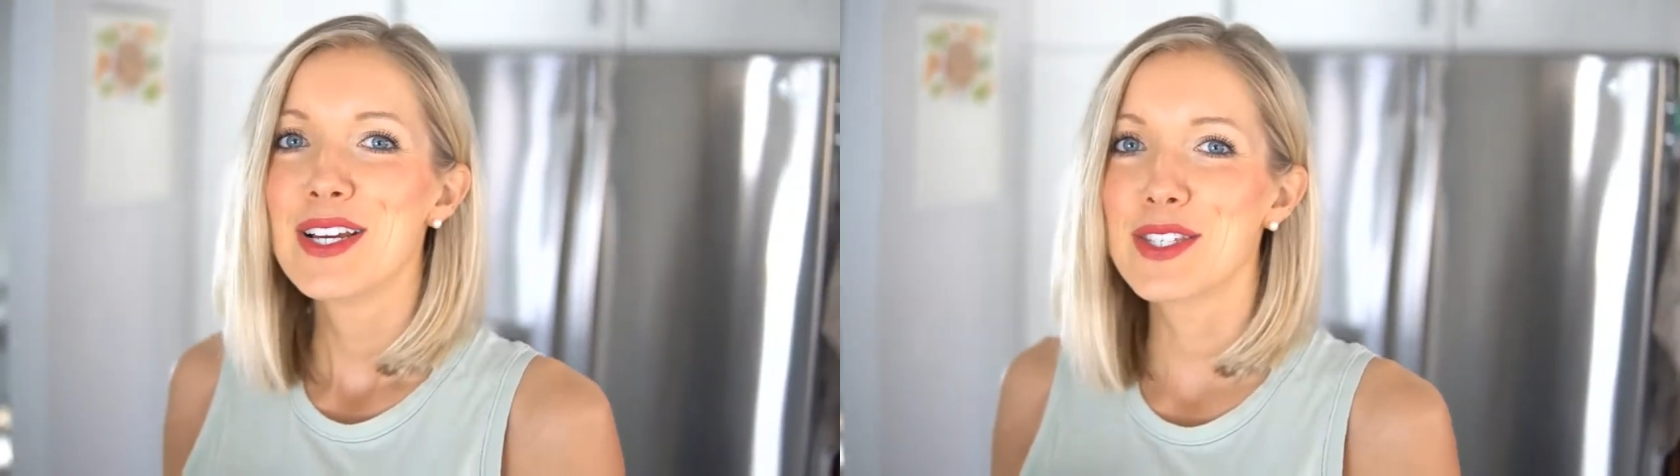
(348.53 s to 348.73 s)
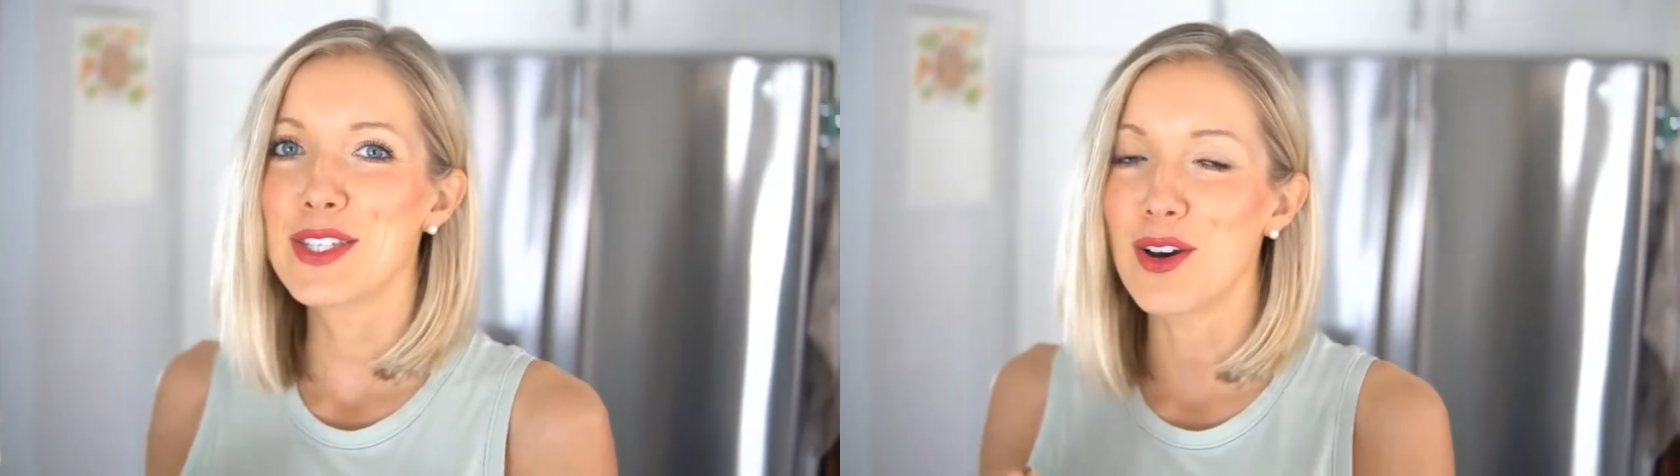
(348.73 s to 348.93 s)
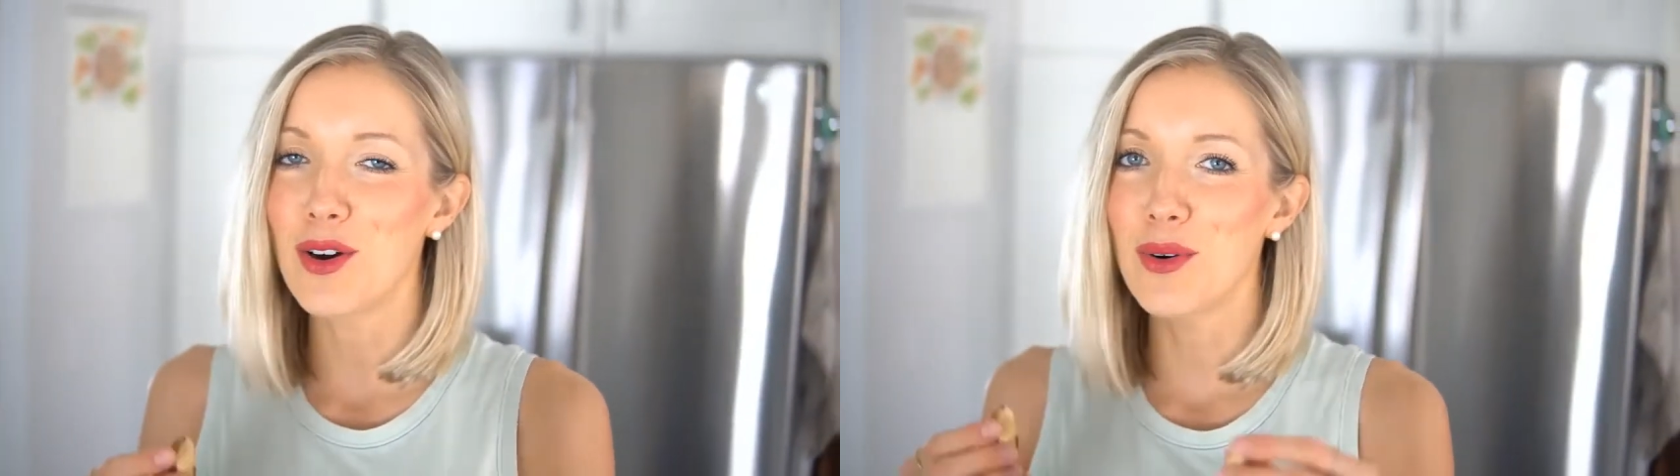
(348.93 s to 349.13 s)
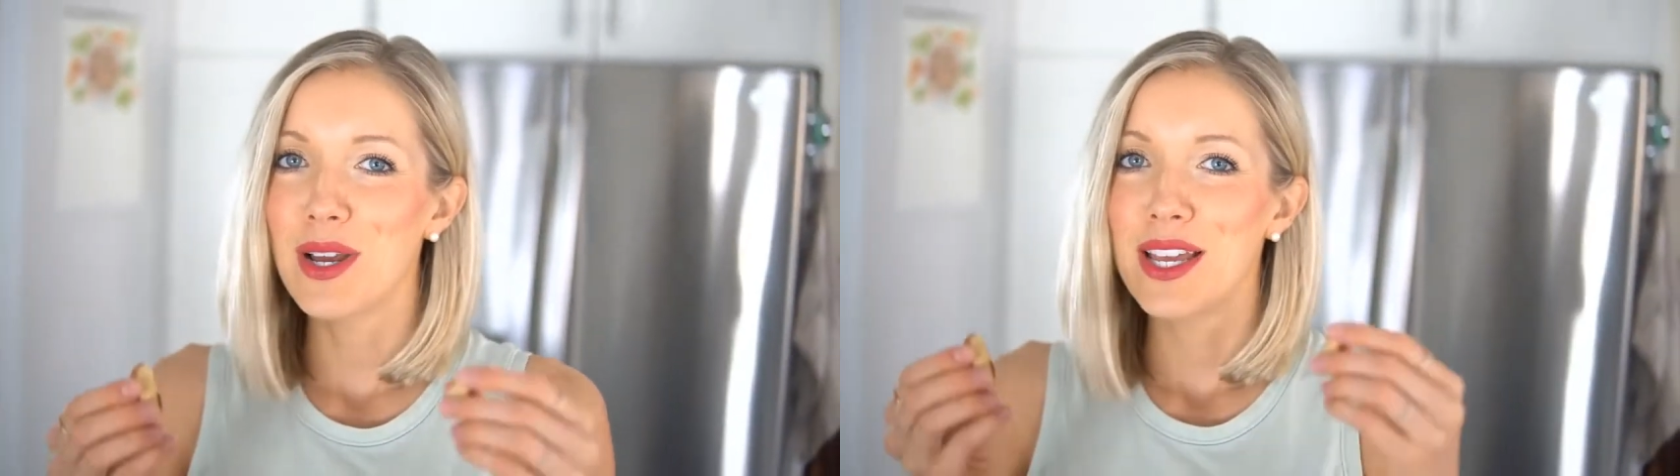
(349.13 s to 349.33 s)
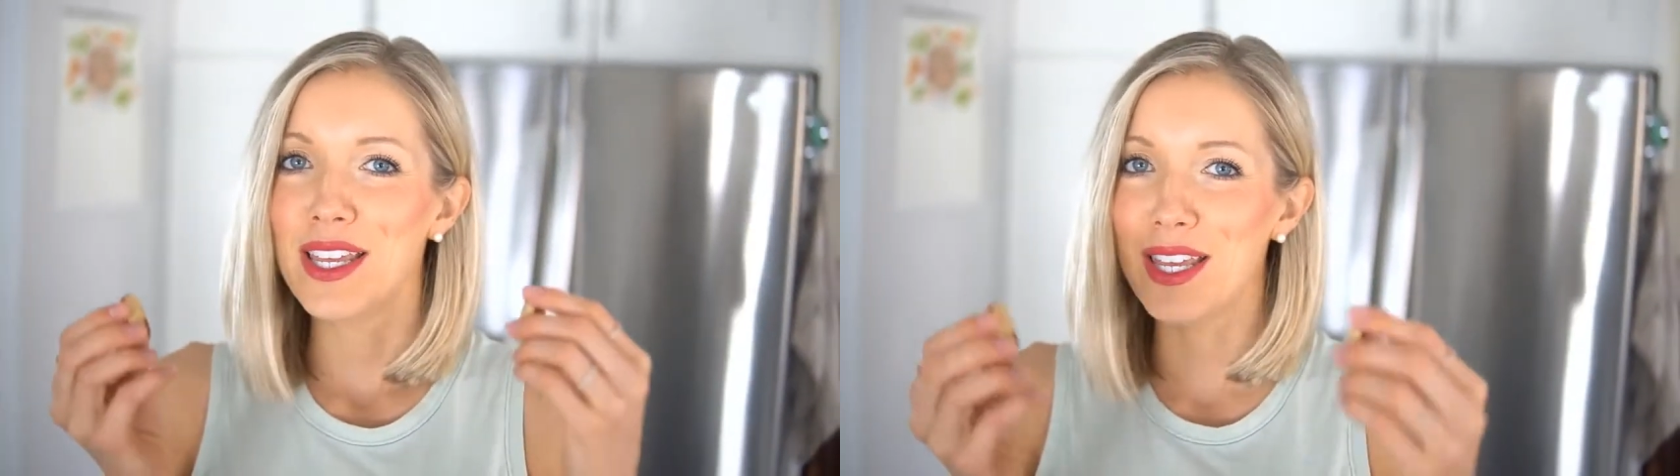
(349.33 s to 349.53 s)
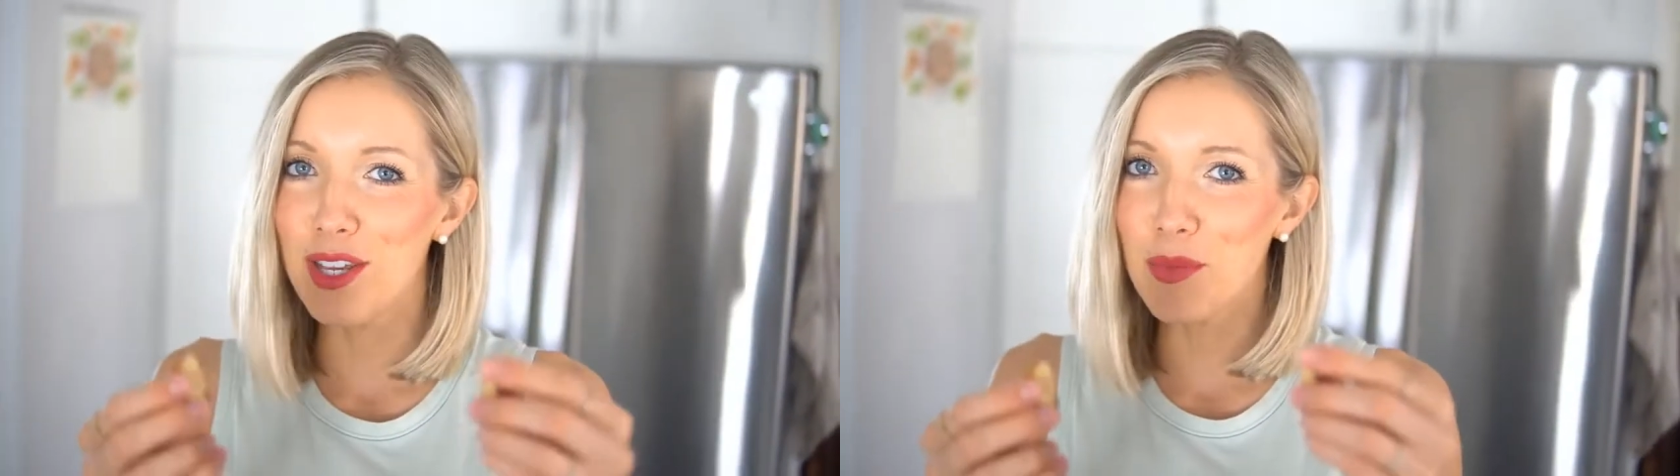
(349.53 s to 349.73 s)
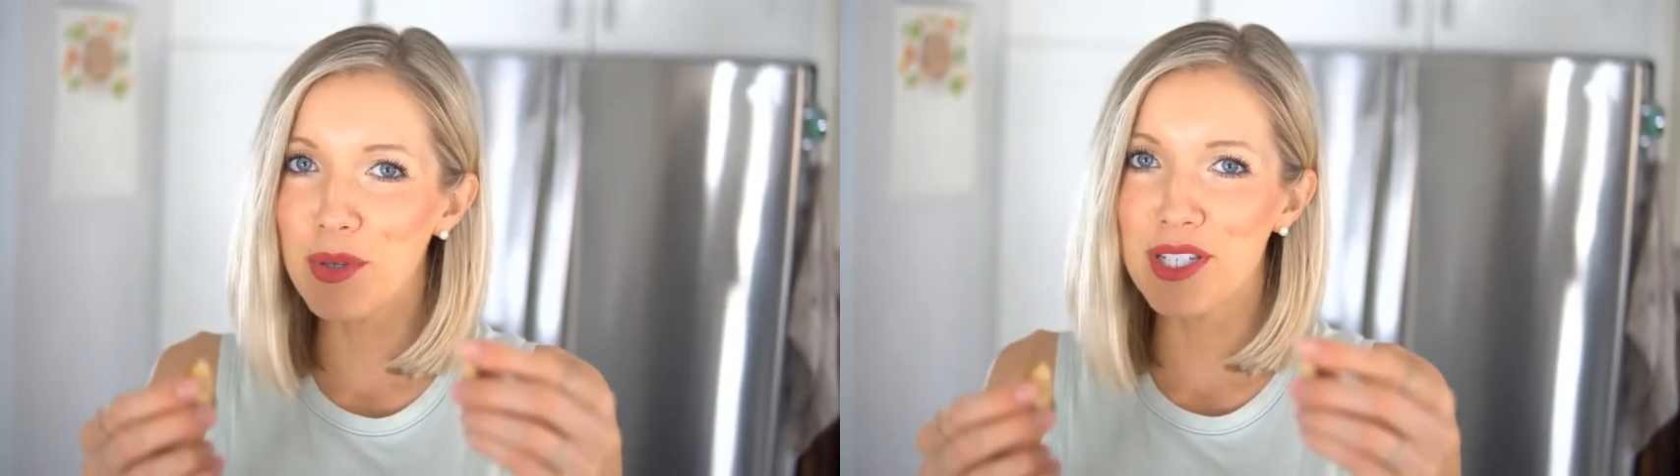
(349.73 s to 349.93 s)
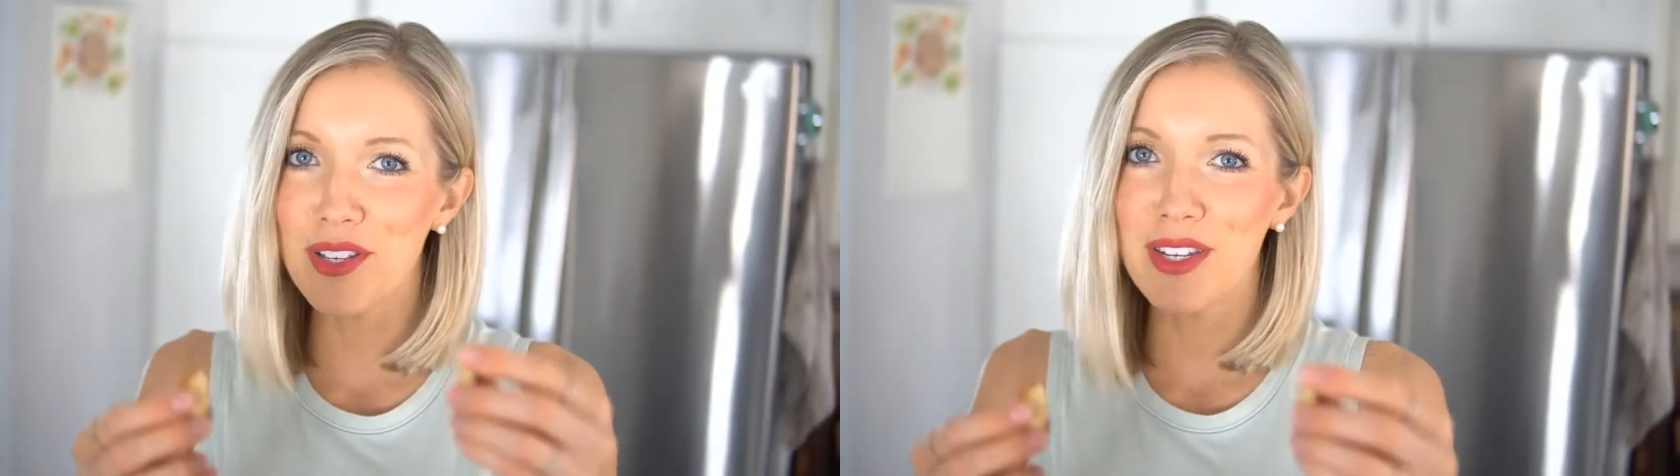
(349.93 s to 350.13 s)
So eat your
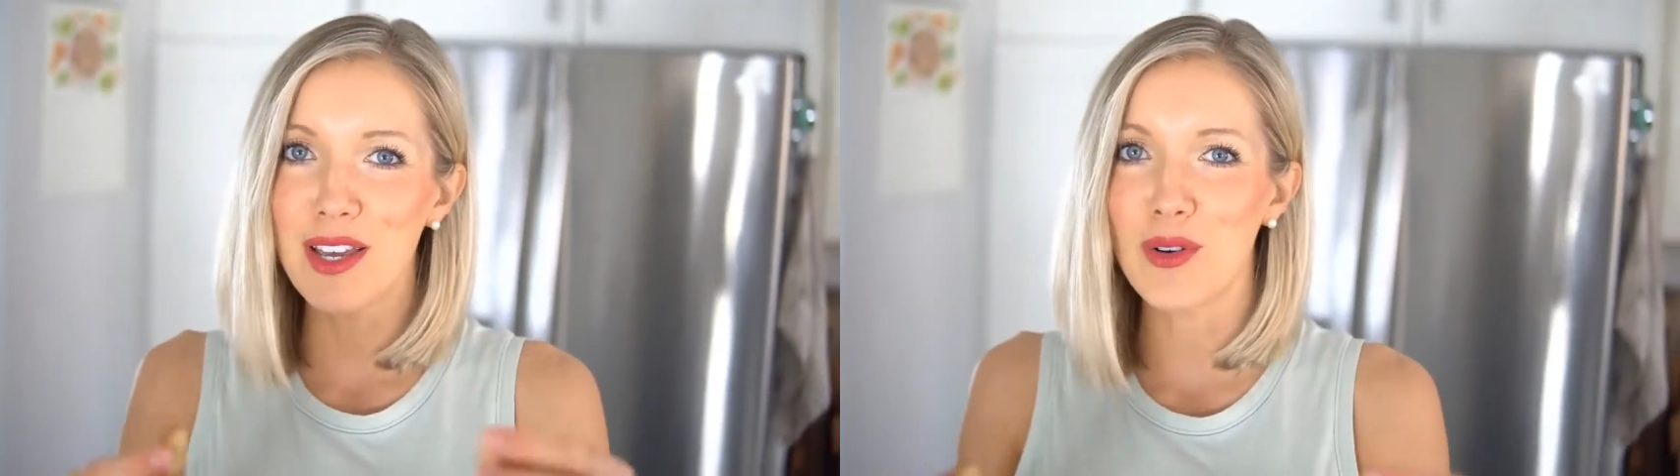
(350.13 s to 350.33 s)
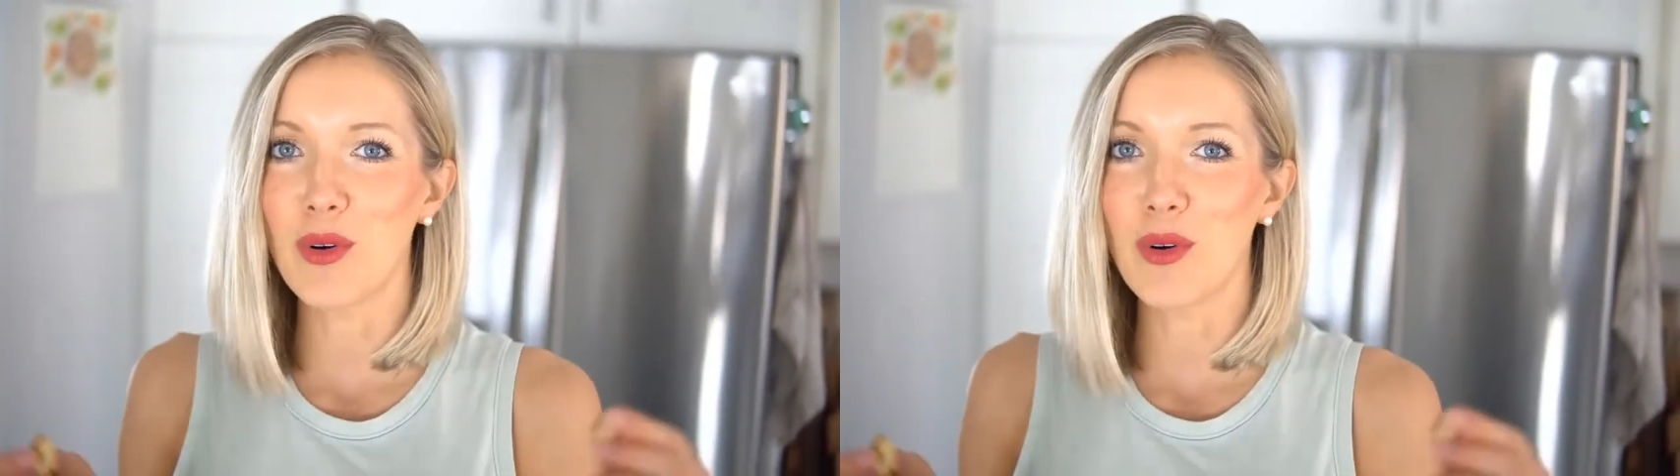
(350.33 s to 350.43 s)
Brazil nut